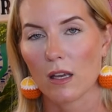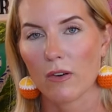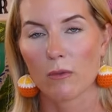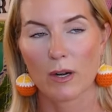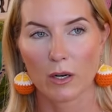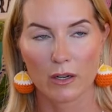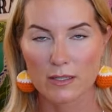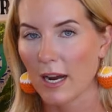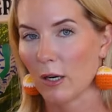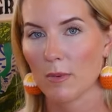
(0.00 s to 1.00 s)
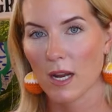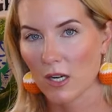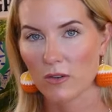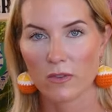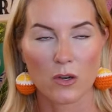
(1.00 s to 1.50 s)
if I read an entire
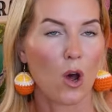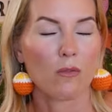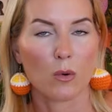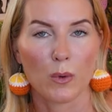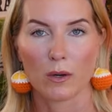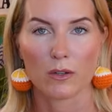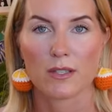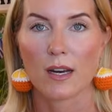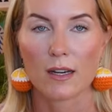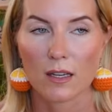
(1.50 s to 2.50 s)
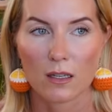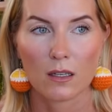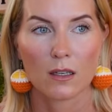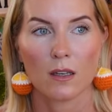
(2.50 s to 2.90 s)
page of the novel we were studying.